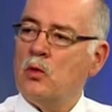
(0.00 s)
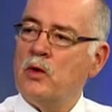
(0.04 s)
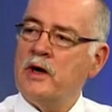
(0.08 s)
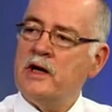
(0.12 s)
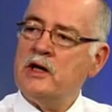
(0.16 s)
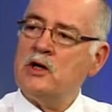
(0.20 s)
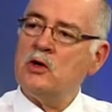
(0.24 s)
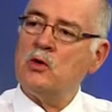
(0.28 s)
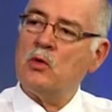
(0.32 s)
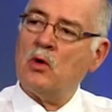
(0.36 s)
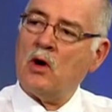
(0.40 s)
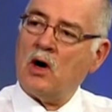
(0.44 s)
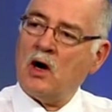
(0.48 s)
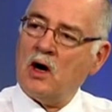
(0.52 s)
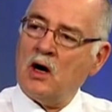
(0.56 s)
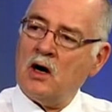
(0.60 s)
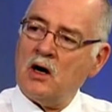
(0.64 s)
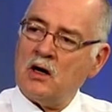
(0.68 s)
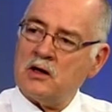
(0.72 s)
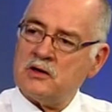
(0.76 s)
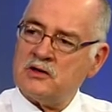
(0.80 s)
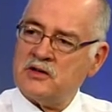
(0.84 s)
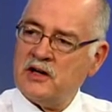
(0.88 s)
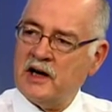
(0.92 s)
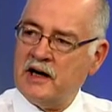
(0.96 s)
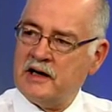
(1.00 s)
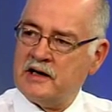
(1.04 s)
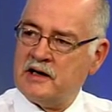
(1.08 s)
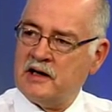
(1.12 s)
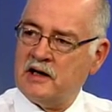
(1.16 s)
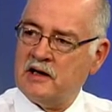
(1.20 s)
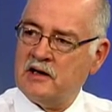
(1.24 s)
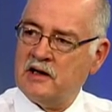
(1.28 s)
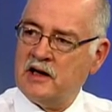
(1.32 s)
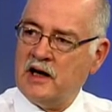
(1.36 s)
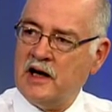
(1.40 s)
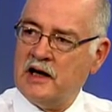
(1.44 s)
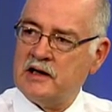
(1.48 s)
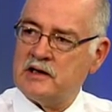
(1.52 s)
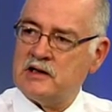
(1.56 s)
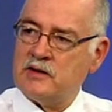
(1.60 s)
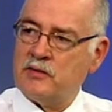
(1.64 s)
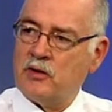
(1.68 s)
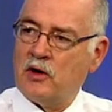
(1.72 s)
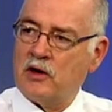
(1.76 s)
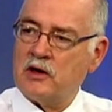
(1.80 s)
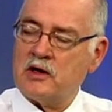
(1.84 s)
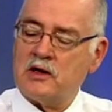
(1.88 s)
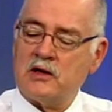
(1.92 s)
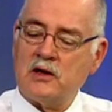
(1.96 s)
When you are taking the
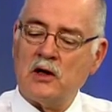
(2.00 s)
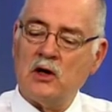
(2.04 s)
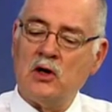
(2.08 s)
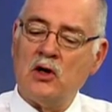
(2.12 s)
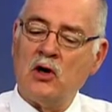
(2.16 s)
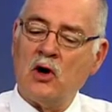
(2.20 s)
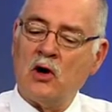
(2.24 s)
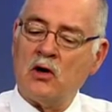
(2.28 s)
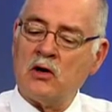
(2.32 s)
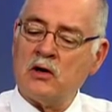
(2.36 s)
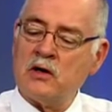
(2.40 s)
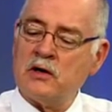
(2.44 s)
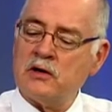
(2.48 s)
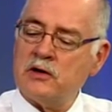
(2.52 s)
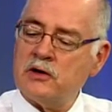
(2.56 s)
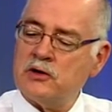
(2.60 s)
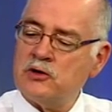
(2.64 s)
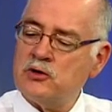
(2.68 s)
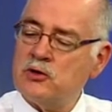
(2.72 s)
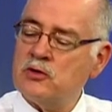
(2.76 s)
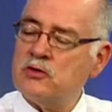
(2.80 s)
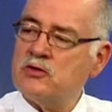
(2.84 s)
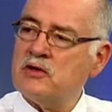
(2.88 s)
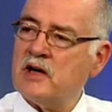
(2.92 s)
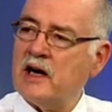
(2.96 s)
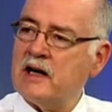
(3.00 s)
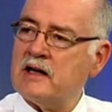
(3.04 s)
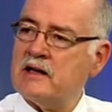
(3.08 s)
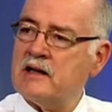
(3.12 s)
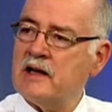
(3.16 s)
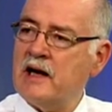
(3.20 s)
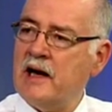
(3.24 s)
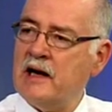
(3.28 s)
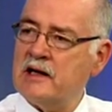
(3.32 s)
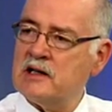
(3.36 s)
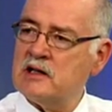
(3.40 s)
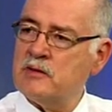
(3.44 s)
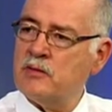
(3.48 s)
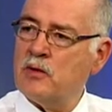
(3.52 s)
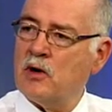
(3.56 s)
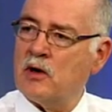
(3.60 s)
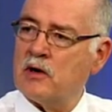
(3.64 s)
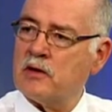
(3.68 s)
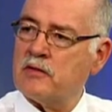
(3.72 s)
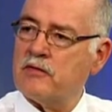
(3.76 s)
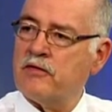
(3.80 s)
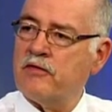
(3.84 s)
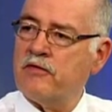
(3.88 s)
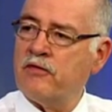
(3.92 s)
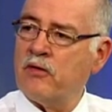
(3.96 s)
antibiotic, the longer that you take the
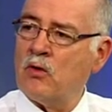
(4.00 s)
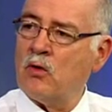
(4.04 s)
antibiotic